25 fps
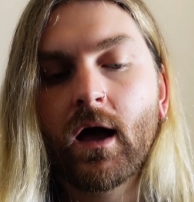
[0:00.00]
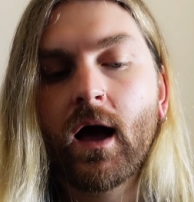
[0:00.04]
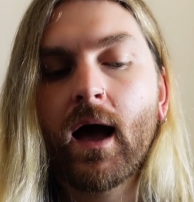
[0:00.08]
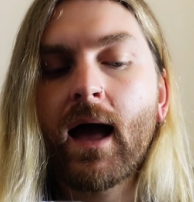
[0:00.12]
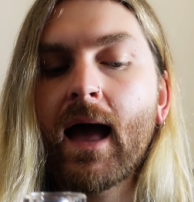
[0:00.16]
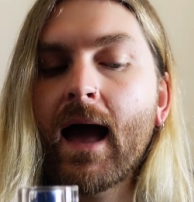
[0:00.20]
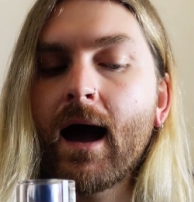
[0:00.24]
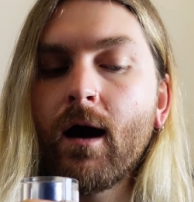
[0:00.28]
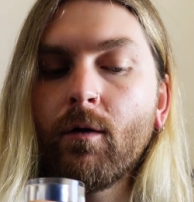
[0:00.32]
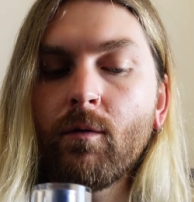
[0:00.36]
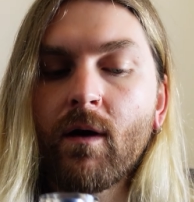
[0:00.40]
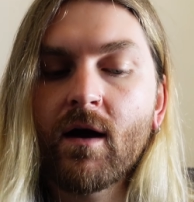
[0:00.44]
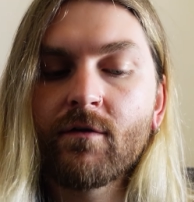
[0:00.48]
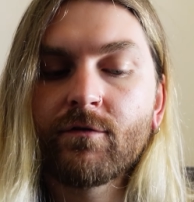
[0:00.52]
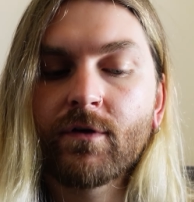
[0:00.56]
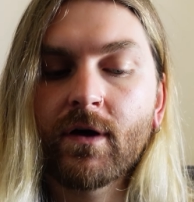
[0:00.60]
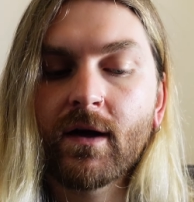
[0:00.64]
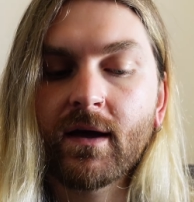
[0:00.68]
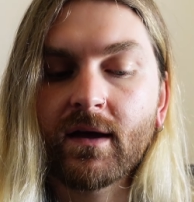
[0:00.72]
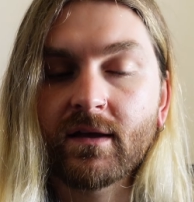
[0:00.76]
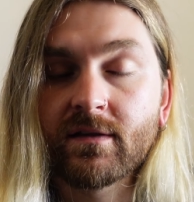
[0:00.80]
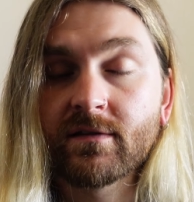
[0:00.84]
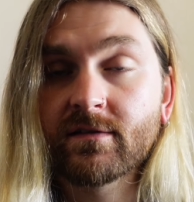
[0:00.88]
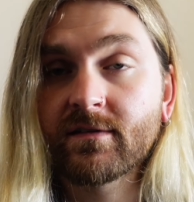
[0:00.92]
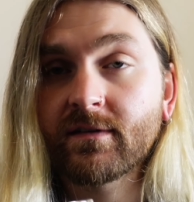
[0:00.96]
However,
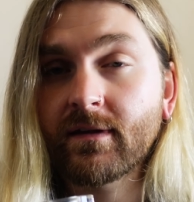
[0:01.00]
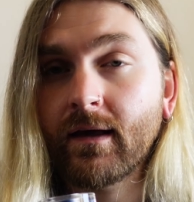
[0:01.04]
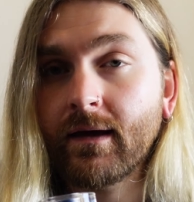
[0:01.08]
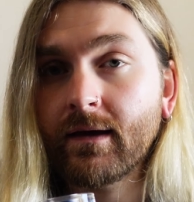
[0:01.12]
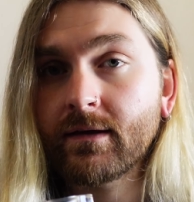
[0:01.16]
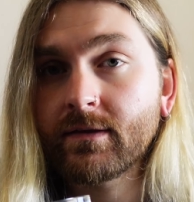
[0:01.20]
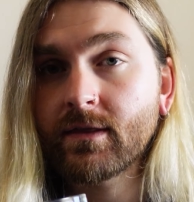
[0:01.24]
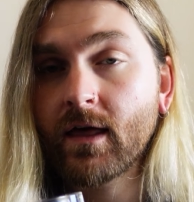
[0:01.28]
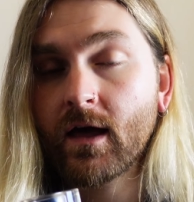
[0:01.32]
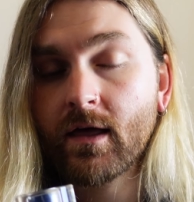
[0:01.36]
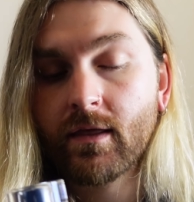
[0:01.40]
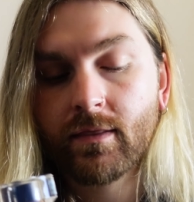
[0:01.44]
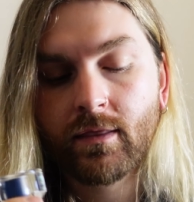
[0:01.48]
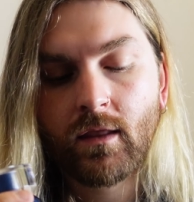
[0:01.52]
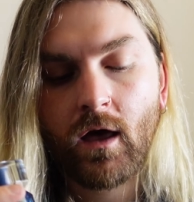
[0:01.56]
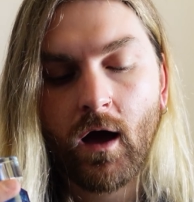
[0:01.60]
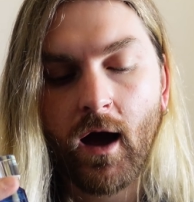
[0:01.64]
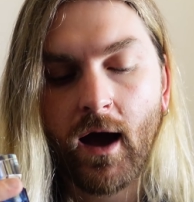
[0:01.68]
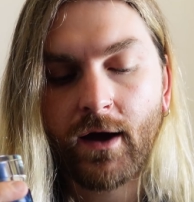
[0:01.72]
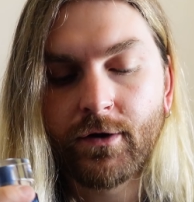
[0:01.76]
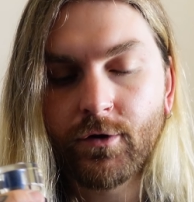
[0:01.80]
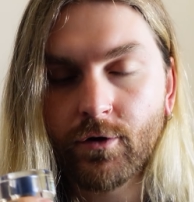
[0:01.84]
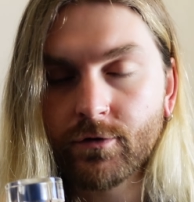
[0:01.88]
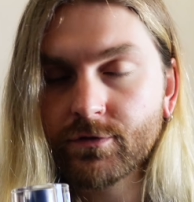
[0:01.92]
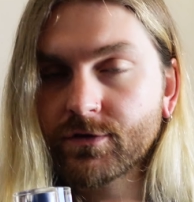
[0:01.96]
in saying that,
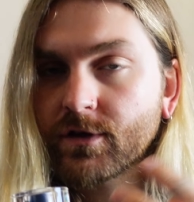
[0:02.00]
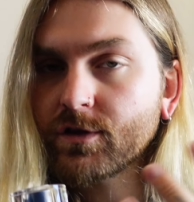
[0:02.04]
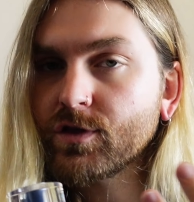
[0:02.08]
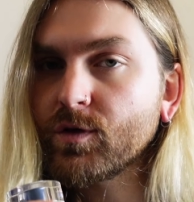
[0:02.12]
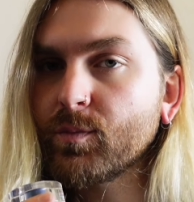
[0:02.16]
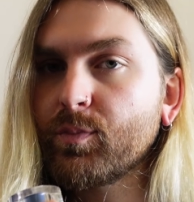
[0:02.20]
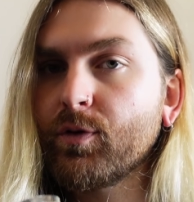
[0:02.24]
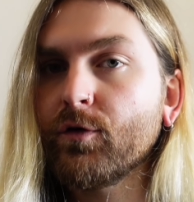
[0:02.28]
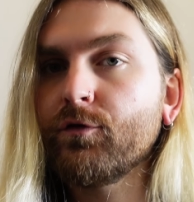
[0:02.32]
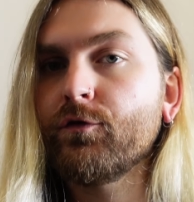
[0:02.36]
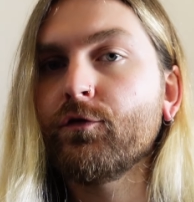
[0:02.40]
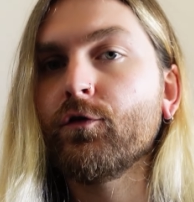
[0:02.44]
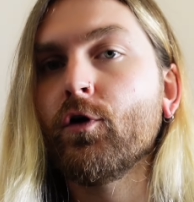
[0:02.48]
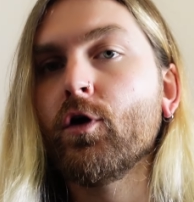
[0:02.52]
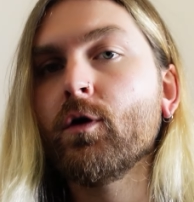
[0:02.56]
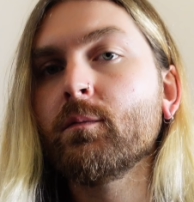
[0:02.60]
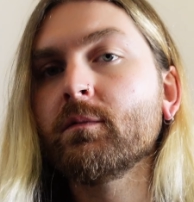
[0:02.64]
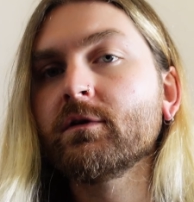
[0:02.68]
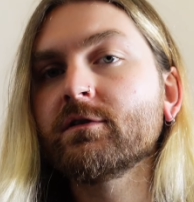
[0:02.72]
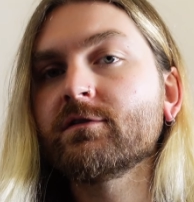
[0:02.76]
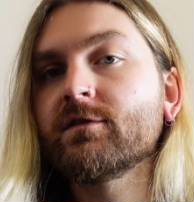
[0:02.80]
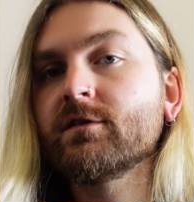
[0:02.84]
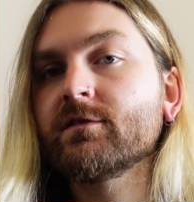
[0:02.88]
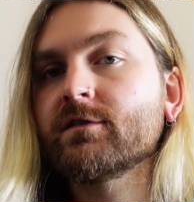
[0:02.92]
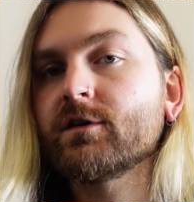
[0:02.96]
I don't think the
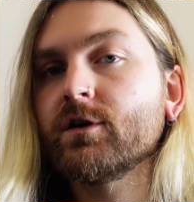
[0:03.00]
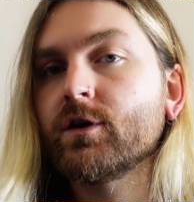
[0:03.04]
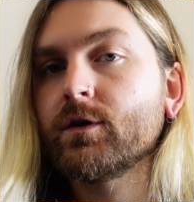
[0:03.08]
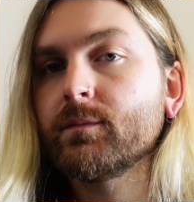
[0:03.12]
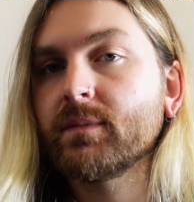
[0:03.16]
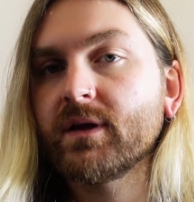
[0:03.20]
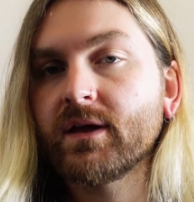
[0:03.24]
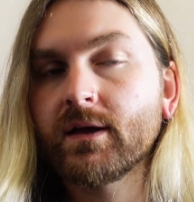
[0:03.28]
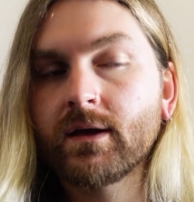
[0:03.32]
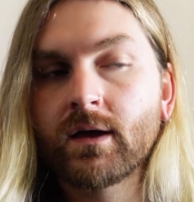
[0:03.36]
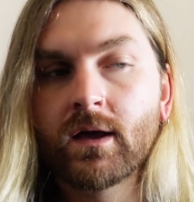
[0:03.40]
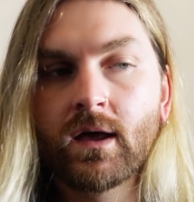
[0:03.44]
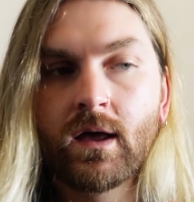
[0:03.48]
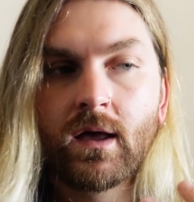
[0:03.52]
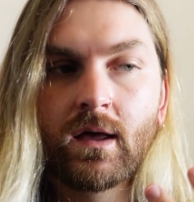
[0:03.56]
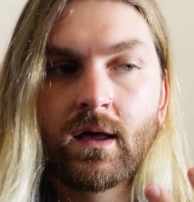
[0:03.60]
performance is going to be